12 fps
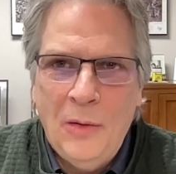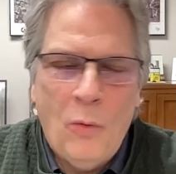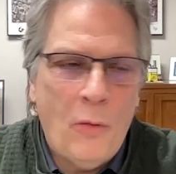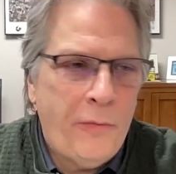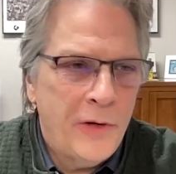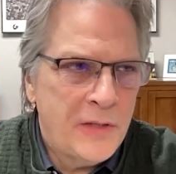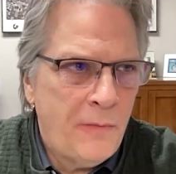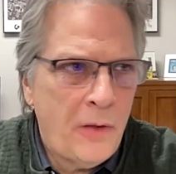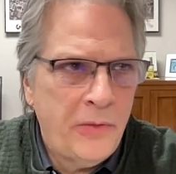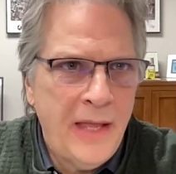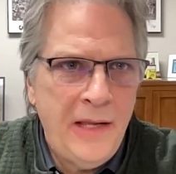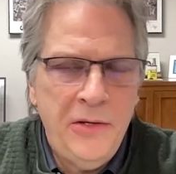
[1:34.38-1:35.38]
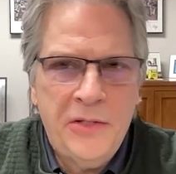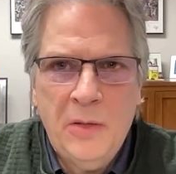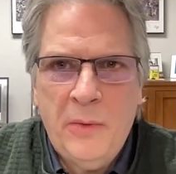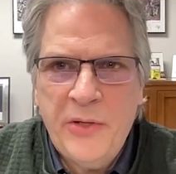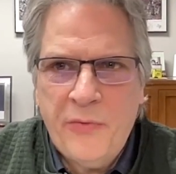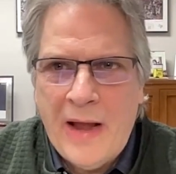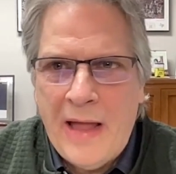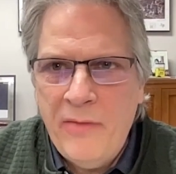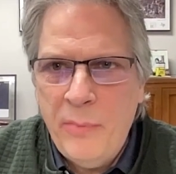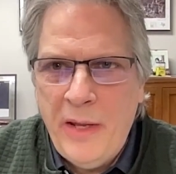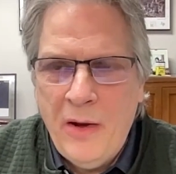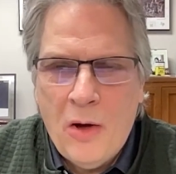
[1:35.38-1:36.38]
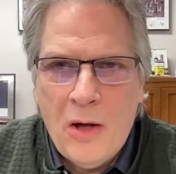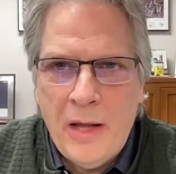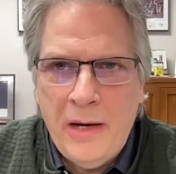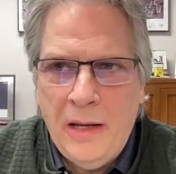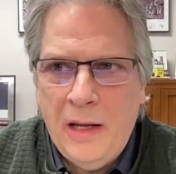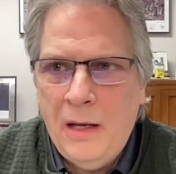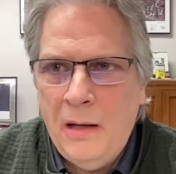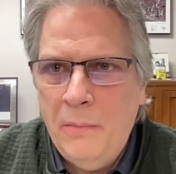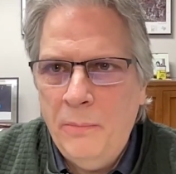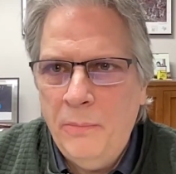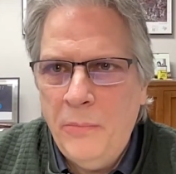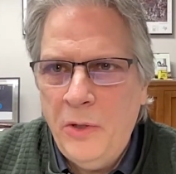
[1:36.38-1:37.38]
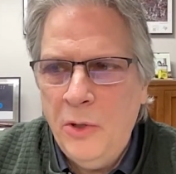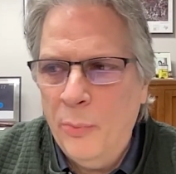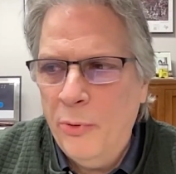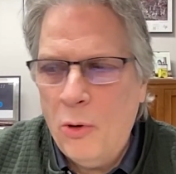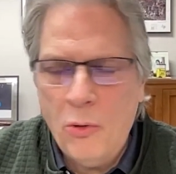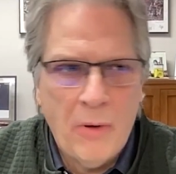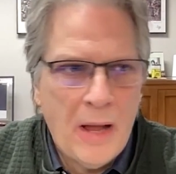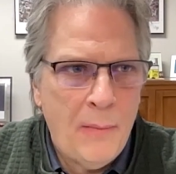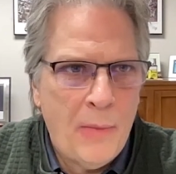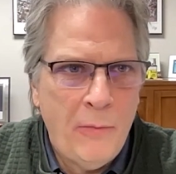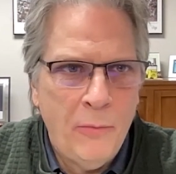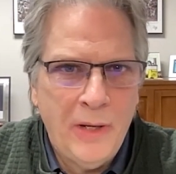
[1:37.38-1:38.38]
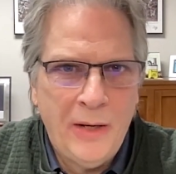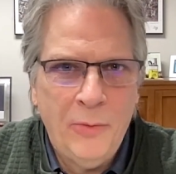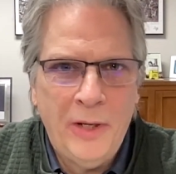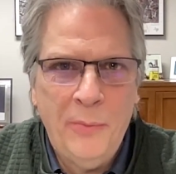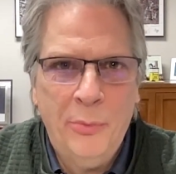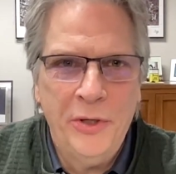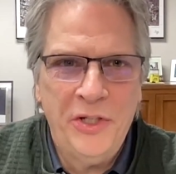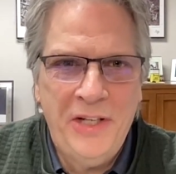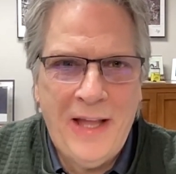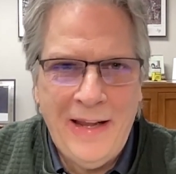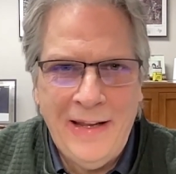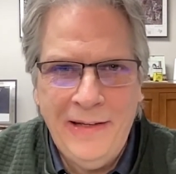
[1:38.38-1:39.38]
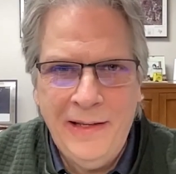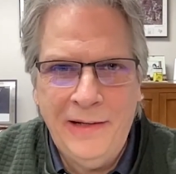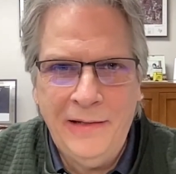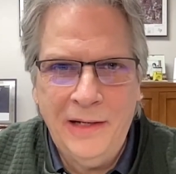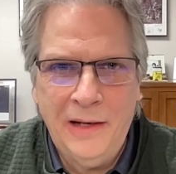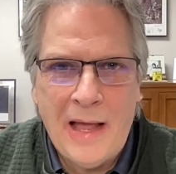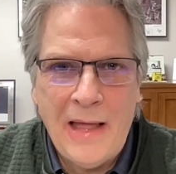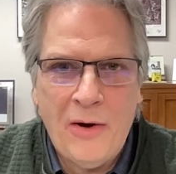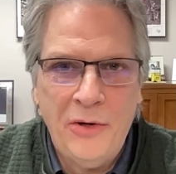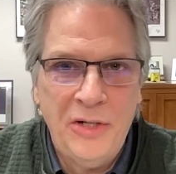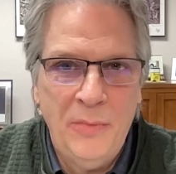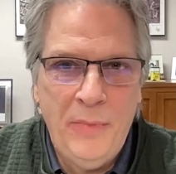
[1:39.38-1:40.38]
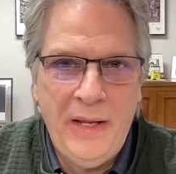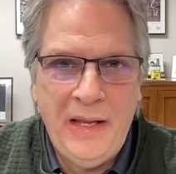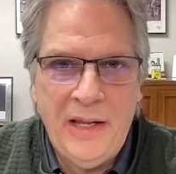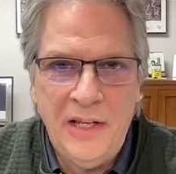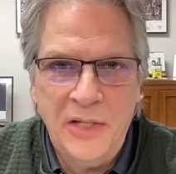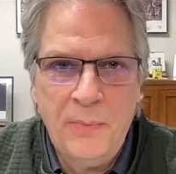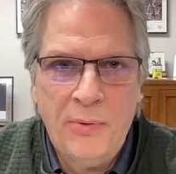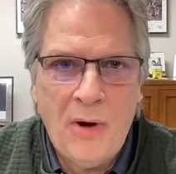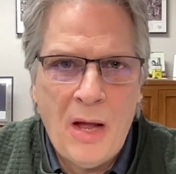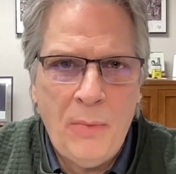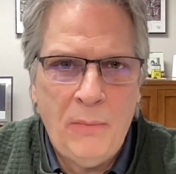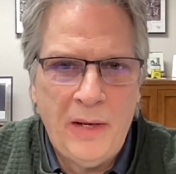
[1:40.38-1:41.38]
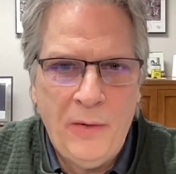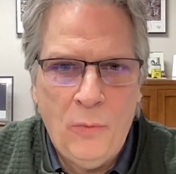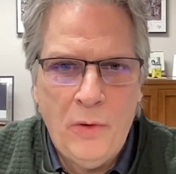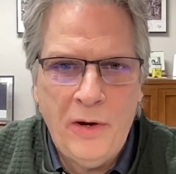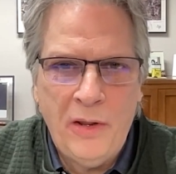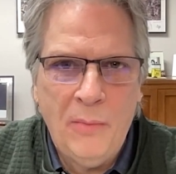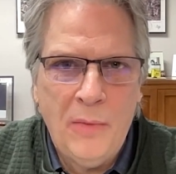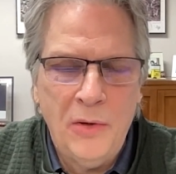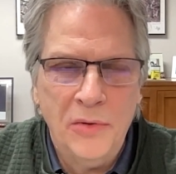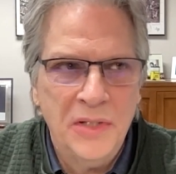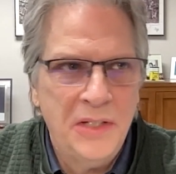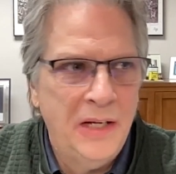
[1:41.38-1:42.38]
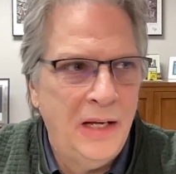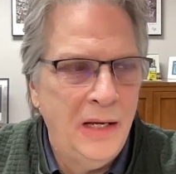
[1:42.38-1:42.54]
Well, first of all, thank you so much for having me on your program. I really, really appreciate it. And LIDAR to me is probably one of the most